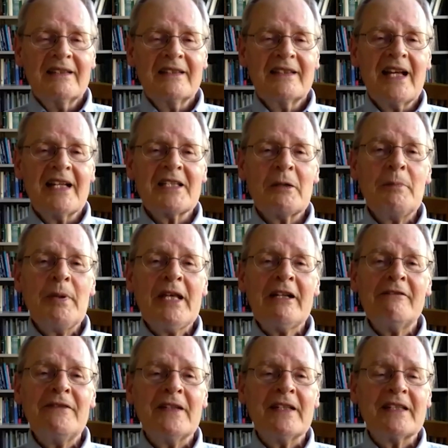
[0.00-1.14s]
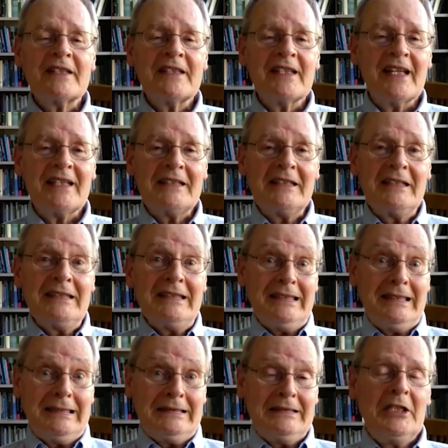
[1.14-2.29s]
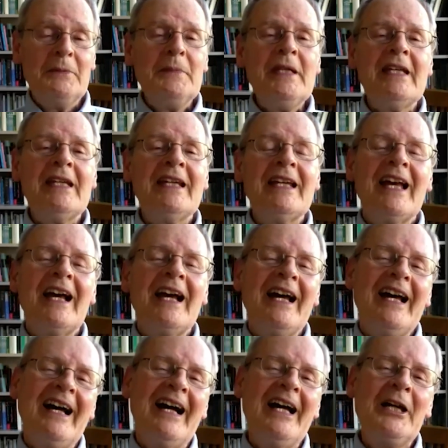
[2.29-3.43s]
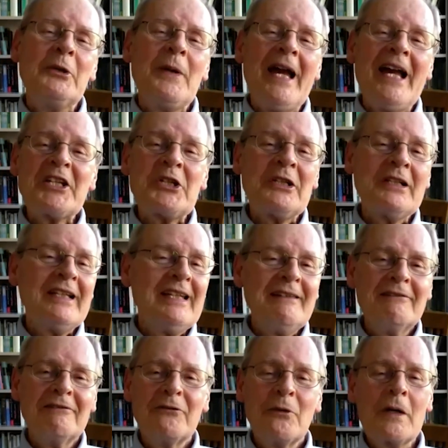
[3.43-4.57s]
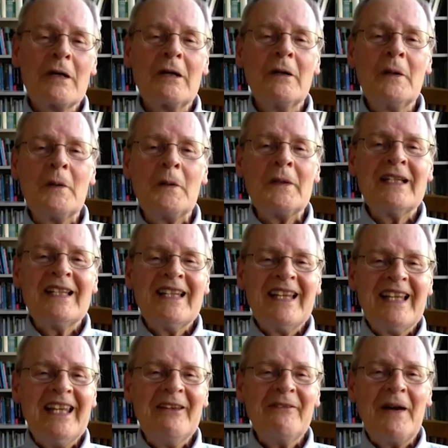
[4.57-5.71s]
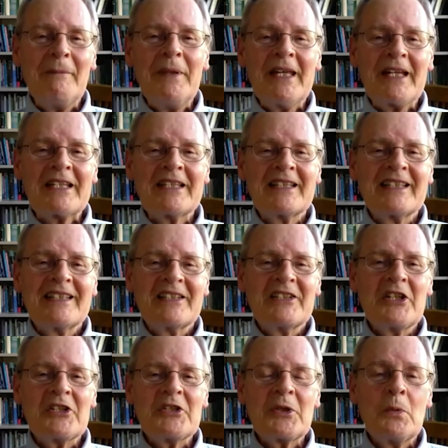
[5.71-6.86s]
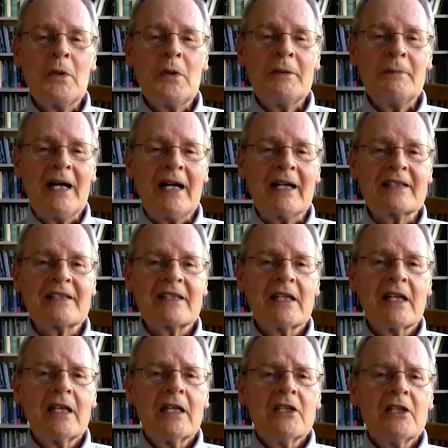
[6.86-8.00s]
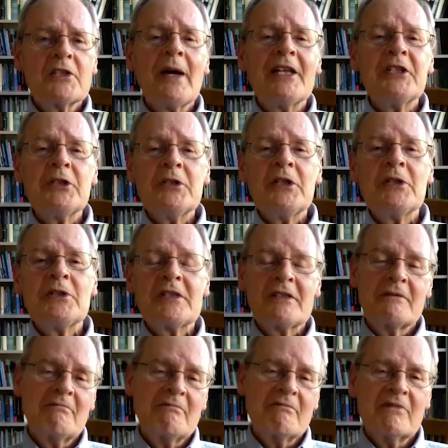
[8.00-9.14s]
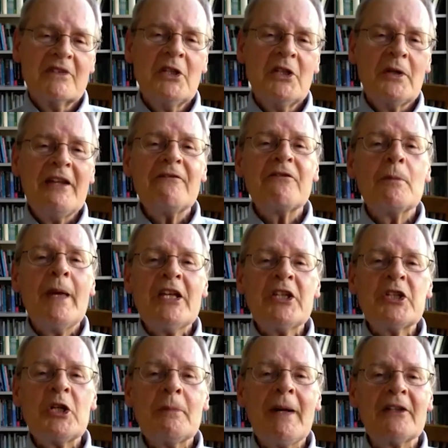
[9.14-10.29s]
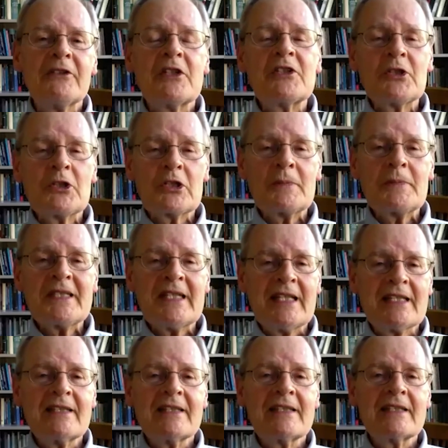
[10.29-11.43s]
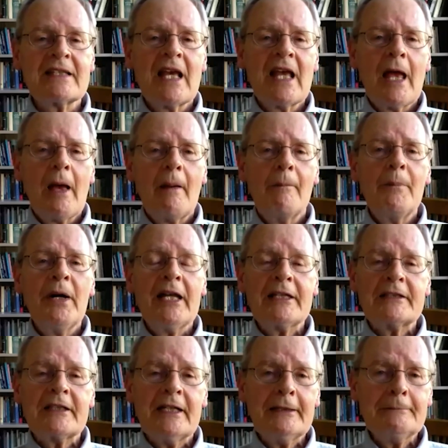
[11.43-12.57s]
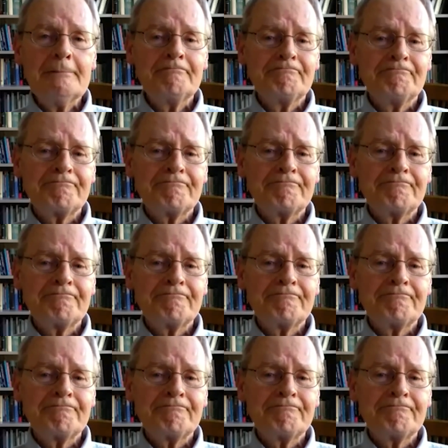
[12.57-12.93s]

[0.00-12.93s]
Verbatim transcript: that's a benefit that, to me, I irrationally forego if I pick just the one box. So I do use, you know, information about the circumstances, but um,